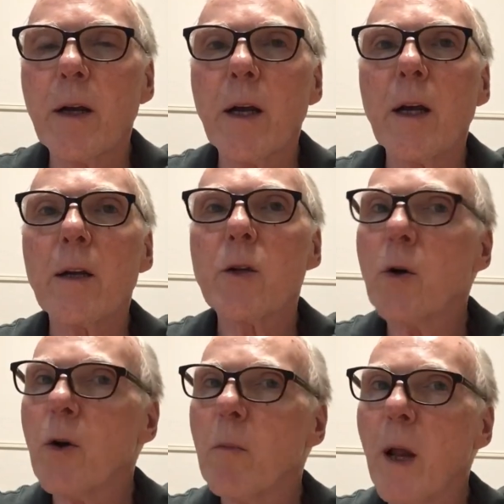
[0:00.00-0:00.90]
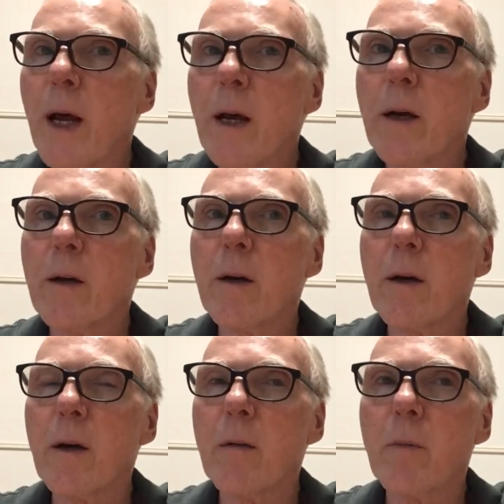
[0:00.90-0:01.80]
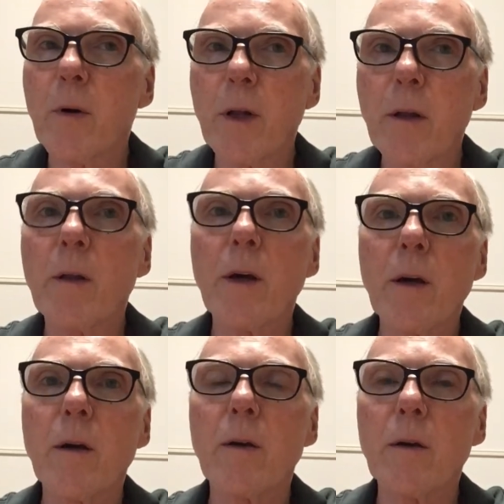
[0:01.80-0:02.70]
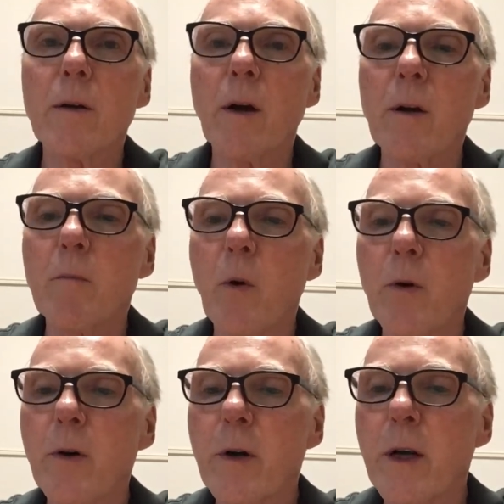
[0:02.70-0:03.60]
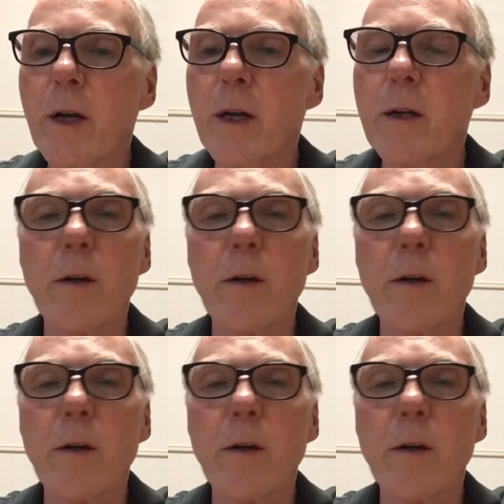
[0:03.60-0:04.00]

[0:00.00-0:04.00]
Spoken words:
and Tokyo Black, pretty thick dark porter, and